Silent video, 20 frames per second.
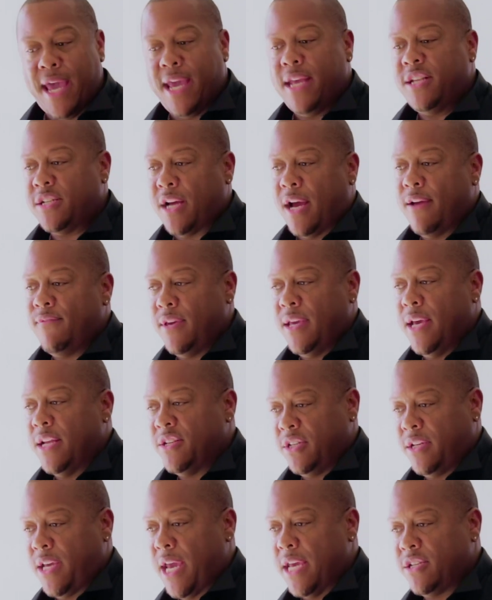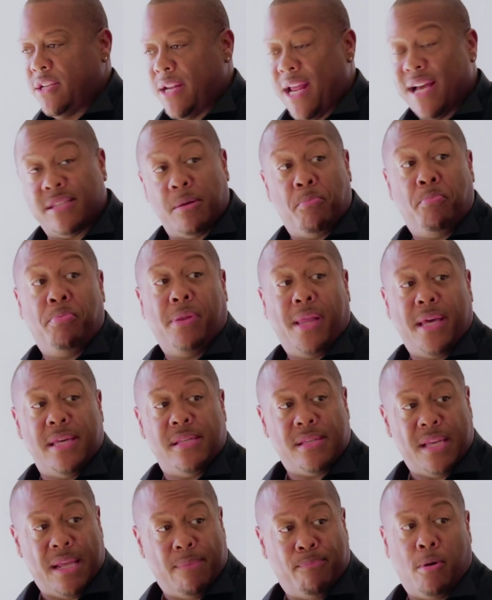HIV education has a
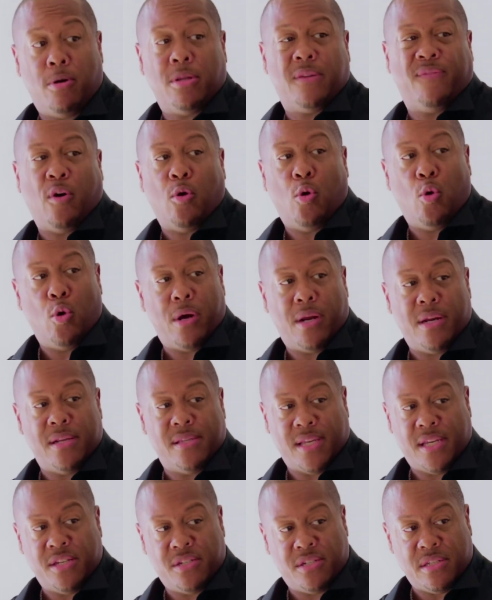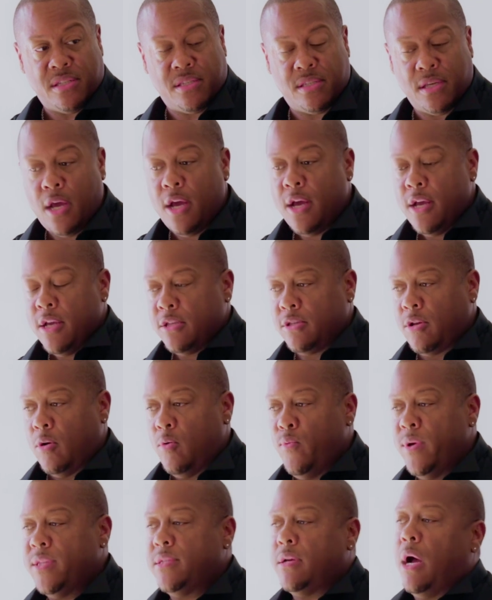place in both of our organizations. So
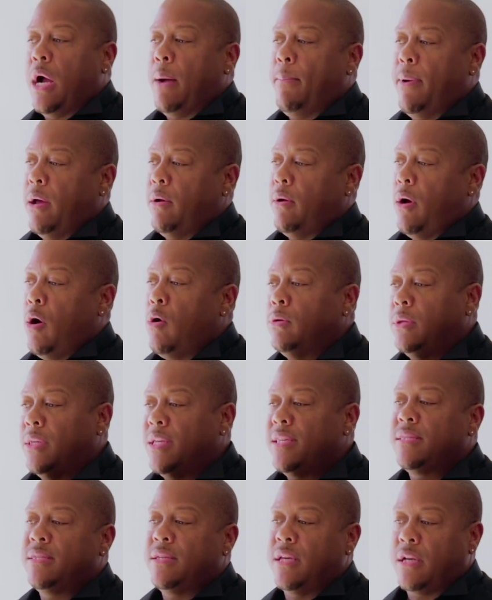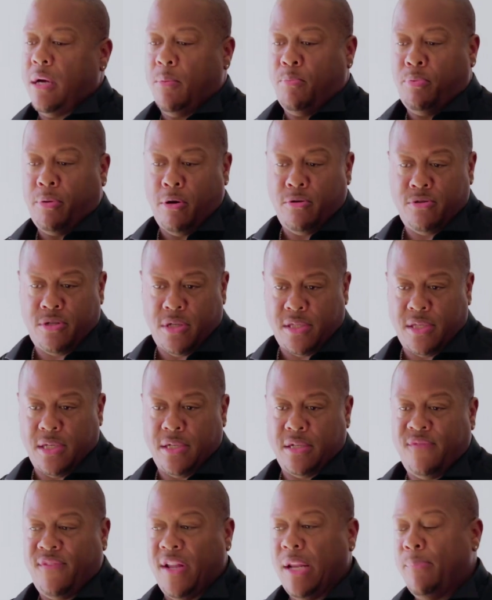when we talk about holistic approaches and
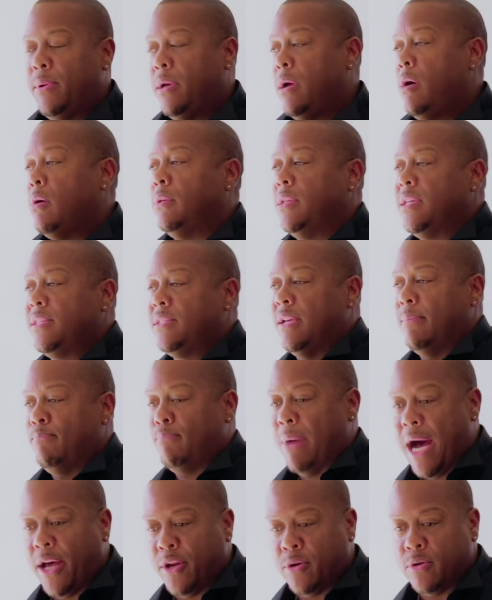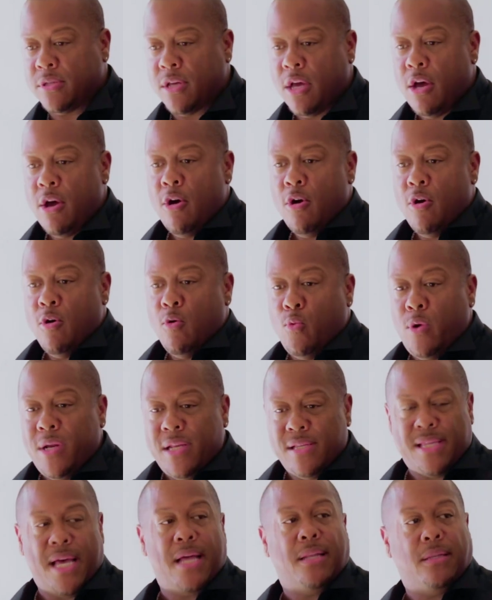developing holistic models, what
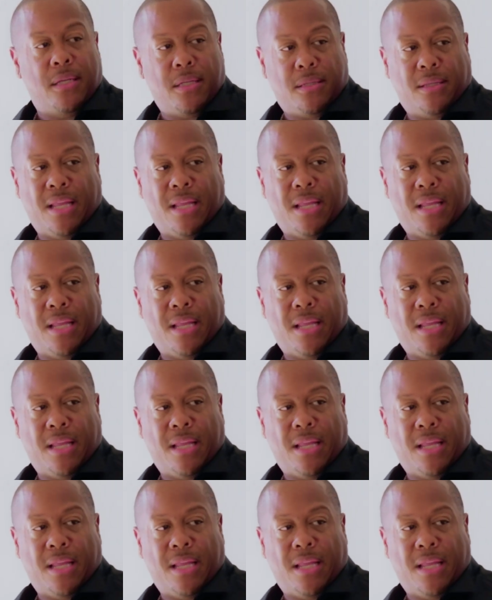does that look